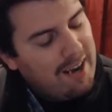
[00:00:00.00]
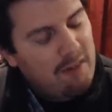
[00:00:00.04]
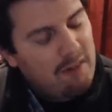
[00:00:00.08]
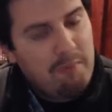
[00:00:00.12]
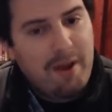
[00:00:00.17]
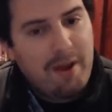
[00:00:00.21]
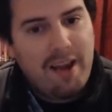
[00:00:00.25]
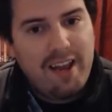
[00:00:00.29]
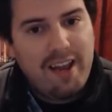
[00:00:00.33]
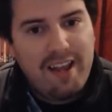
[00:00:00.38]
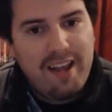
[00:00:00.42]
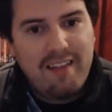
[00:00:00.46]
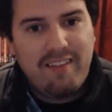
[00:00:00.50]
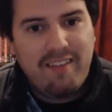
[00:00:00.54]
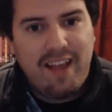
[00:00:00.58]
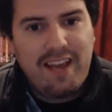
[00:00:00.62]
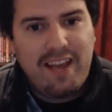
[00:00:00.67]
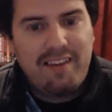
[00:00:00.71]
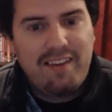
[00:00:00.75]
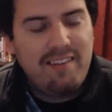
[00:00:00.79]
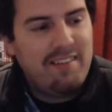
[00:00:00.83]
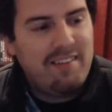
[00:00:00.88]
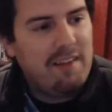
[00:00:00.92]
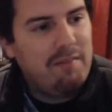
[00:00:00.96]
Aquaman is
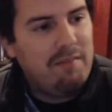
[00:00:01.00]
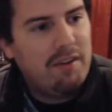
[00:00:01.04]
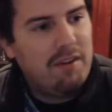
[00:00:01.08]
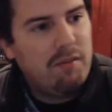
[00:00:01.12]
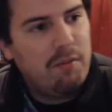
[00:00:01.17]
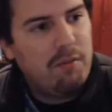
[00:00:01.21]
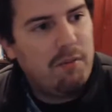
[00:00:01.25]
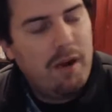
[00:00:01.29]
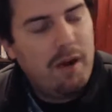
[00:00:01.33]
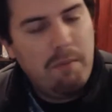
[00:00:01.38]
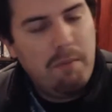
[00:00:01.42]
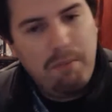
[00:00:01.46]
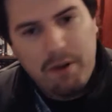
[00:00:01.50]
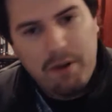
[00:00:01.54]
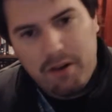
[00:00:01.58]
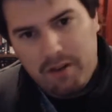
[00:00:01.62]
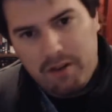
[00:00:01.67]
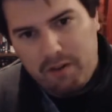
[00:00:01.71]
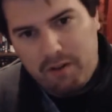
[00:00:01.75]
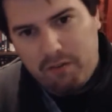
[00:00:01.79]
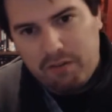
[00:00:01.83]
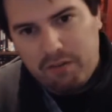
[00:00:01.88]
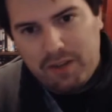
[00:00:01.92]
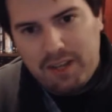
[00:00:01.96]
87 as well,
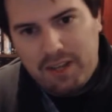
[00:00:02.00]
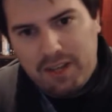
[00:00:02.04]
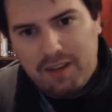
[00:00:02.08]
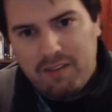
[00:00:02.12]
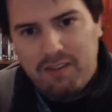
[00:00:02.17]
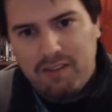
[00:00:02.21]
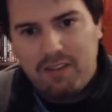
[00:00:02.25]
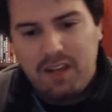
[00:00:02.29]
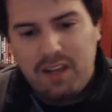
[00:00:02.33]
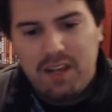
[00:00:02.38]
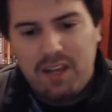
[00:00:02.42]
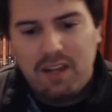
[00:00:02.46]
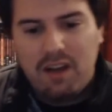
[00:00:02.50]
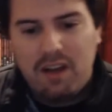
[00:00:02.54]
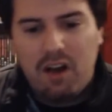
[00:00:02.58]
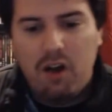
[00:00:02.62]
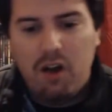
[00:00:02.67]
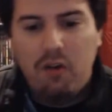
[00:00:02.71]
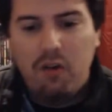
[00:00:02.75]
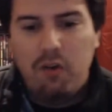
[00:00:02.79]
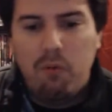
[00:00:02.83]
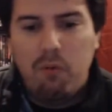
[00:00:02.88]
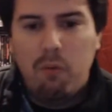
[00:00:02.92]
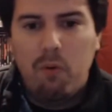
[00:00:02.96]
but obviously this is the
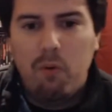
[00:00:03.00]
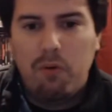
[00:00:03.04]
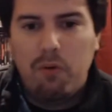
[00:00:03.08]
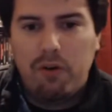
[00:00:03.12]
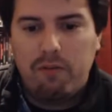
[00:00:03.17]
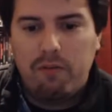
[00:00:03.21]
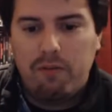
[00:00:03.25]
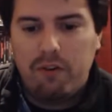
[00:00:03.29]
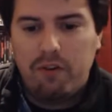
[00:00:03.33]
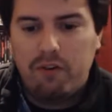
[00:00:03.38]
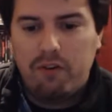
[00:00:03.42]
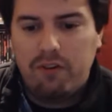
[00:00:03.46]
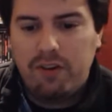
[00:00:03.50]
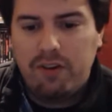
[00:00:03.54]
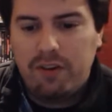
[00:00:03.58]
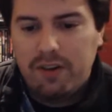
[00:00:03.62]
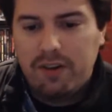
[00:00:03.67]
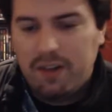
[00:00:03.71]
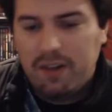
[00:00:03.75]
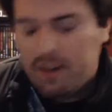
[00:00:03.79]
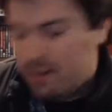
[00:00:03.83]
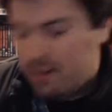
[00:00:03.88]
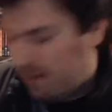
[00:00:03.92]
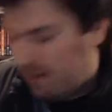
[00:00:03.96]
underwater version.